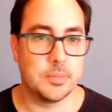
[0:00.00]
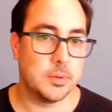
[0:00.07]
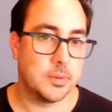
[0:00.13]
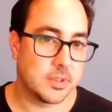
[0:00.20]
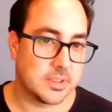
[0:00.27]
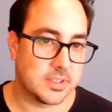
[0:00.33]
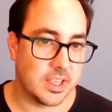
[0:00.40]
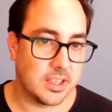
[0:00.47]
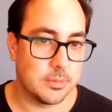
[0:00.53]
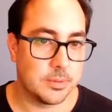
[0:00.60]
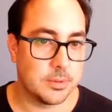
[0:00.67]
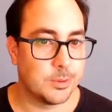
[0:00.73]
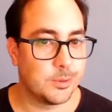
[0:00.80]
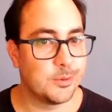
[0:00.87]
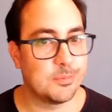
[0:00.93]
pivot
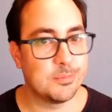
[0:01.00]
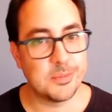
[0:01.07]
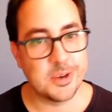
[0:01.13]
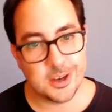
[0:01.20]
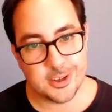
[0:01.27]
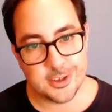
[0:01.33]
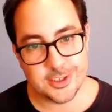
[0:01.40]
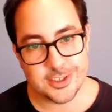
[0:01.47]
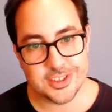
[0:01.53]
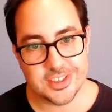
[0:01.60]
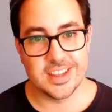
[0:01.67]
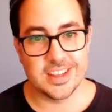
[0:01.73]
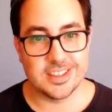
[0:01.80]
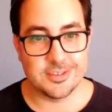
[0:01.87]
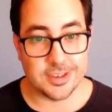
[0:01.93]
table,
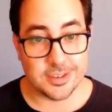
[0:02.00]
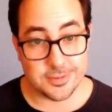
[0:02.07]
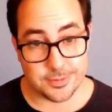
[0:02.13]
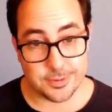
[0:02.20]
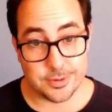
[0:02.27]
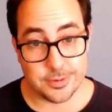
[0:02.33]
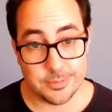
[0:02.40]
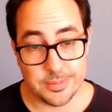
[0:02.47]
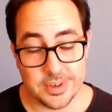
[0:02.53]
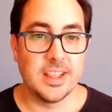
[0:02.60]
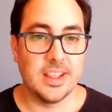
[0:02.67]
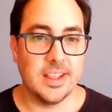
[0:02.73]
merge, transform.